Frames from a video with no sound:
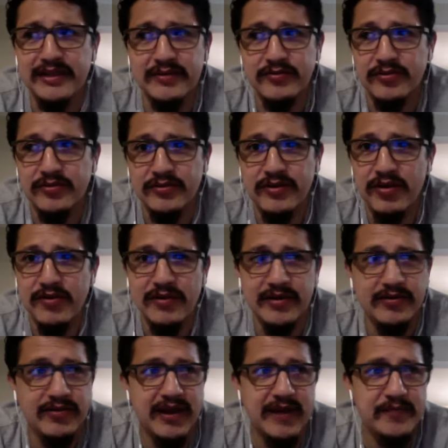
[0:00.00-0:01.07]
will go and
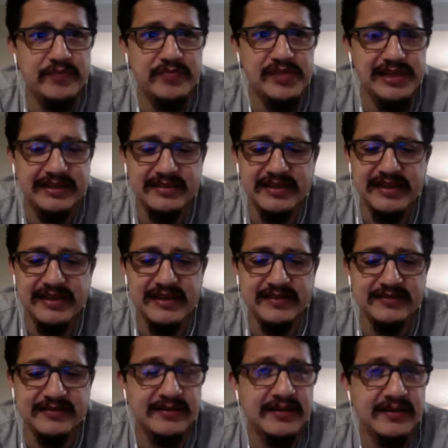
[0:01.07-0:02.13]
grab like things,
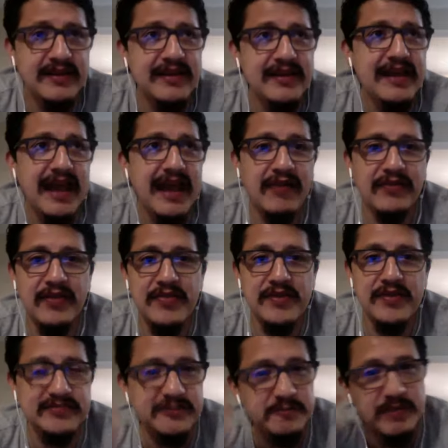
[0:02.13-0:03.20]
and then they'll
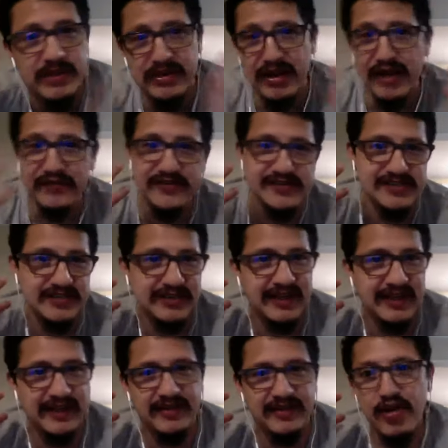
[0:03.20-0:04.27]
spin off into
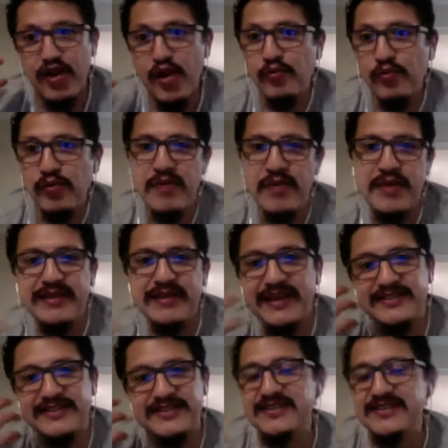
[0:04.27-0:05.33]
like, well, maybe that's
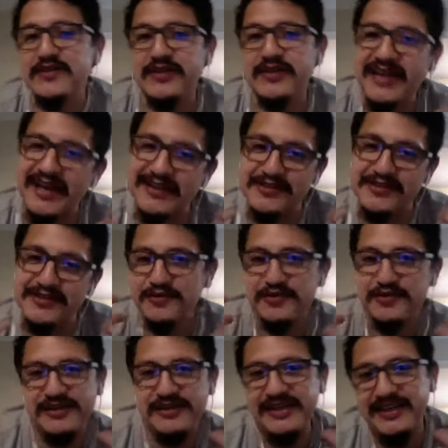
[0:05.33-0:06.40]
a secret castle
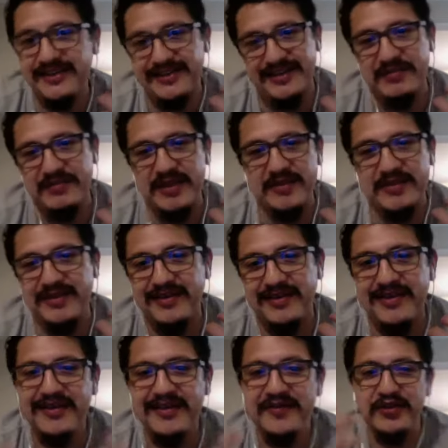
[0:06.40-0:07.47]
underneath, and maybe
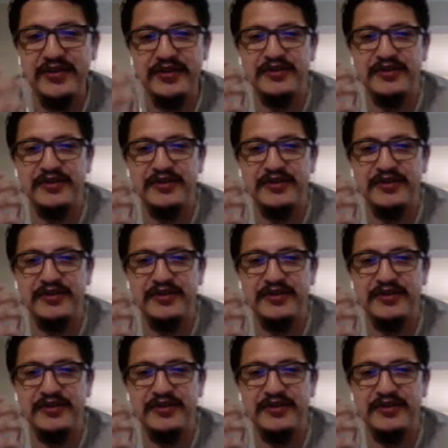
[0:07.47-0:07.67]
the